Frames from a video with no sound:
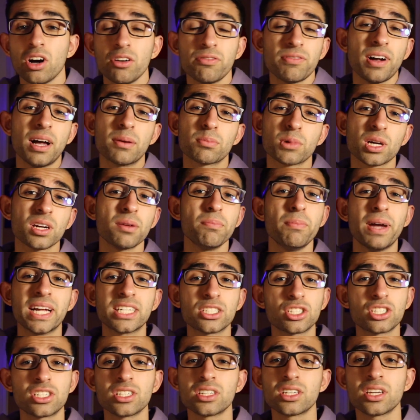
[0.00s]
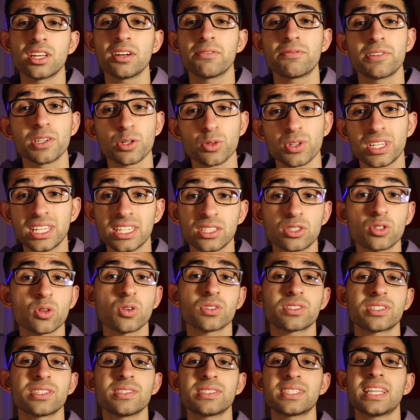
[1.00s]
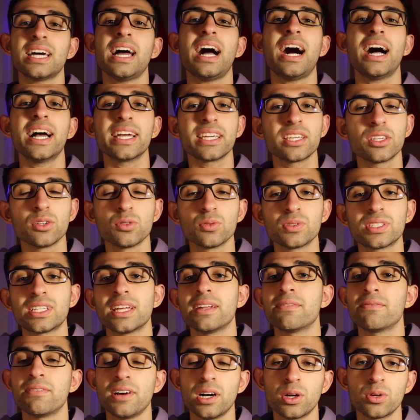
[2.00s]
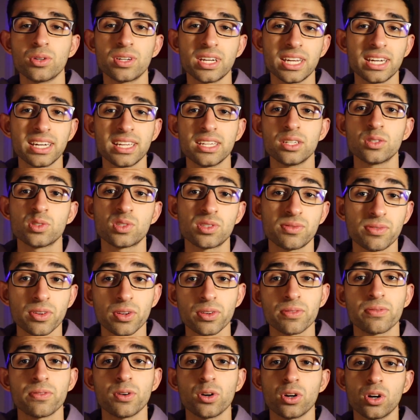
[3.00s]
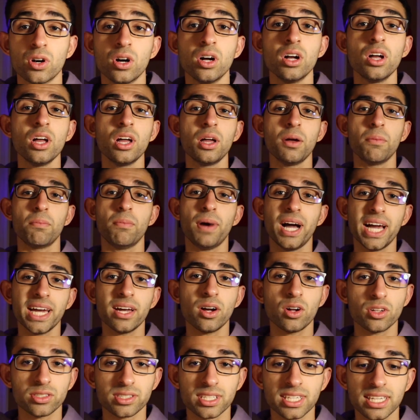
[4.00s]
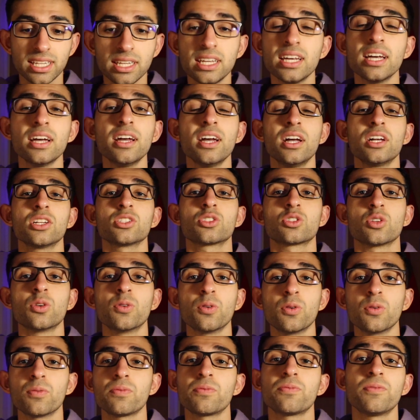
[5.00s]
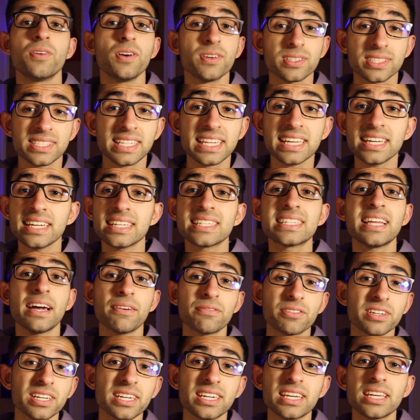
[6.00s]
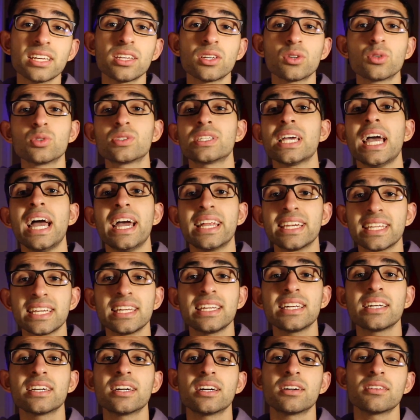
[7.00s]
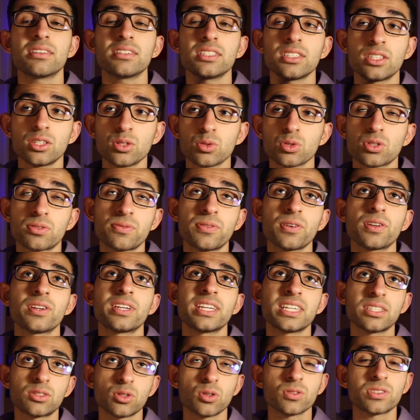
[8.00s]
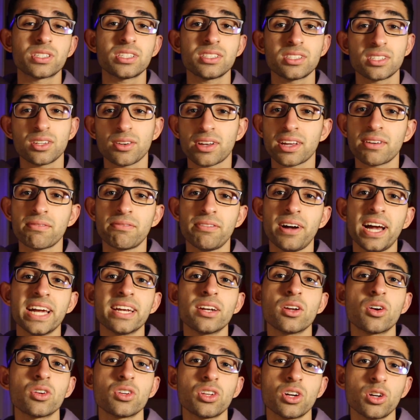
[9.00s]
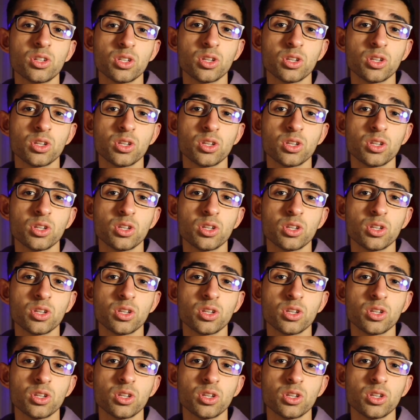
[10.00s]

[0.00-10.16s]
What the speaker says: off, I'm going to mention a few resources that I used and found really useful for my OSCE. So firstly, definitely use any useful resources you can find on your